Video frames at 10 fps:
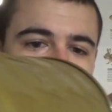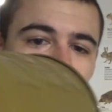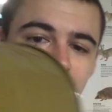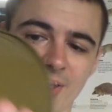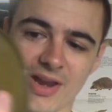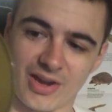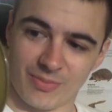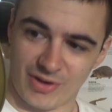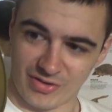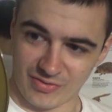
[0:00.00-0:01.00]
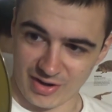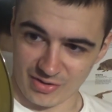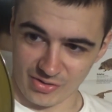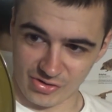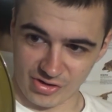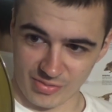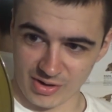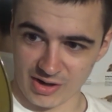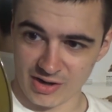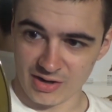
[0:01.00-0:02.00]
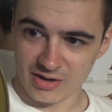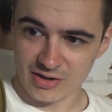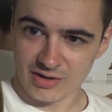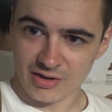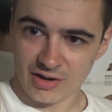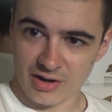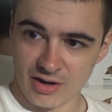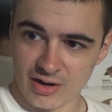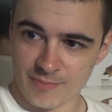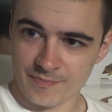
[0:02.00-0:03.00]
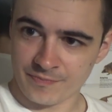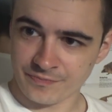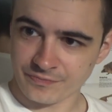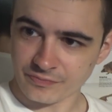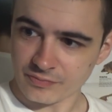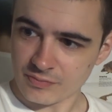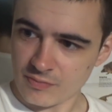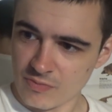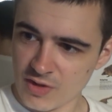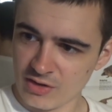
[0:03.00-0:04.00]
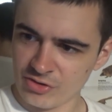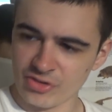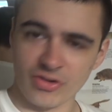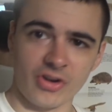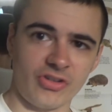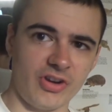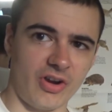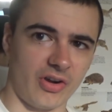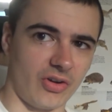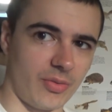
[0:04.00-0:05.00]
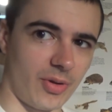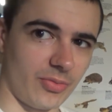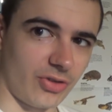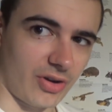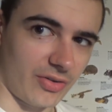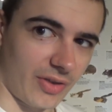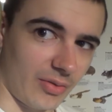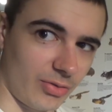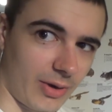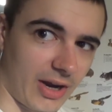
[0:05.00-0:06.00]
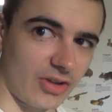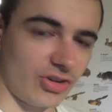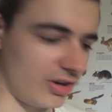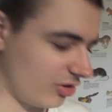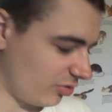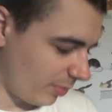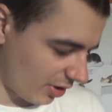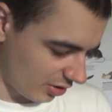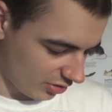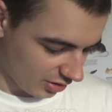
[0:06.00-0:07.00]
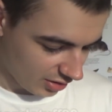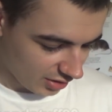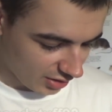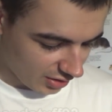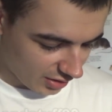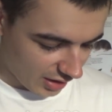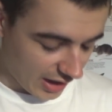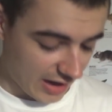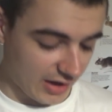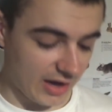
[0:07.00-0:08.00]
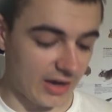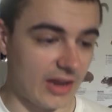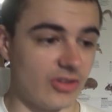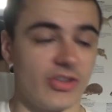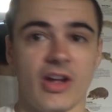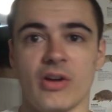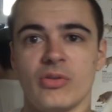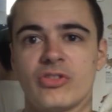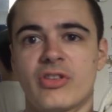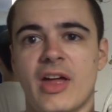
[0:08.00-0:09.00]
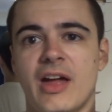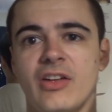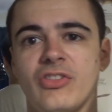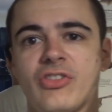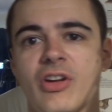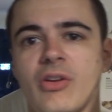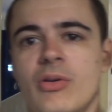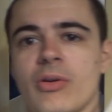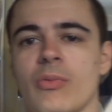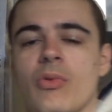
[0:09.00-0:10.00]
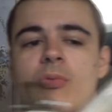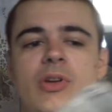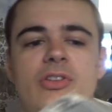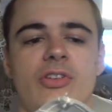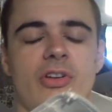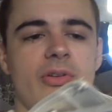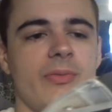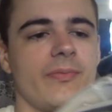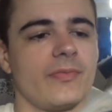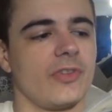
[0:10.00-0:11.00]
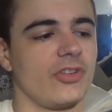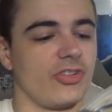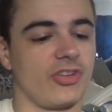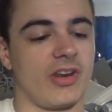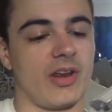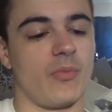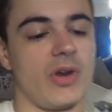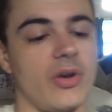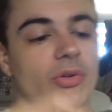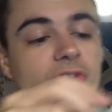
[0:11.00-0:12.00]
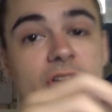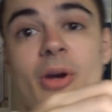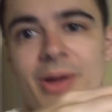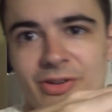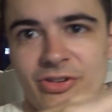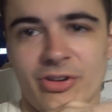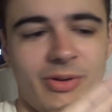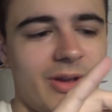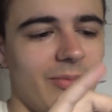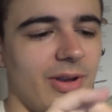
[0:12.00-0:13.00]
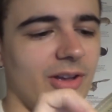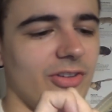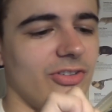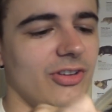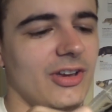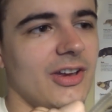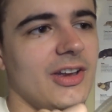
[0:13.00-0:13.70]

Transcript: a complicated piece of technology, really. Um, it says 99 on the bottom, so I don't know if that was when it actually expired. Ah, okay, there's the hose there. So what we do, as I said, and we're not going to do it because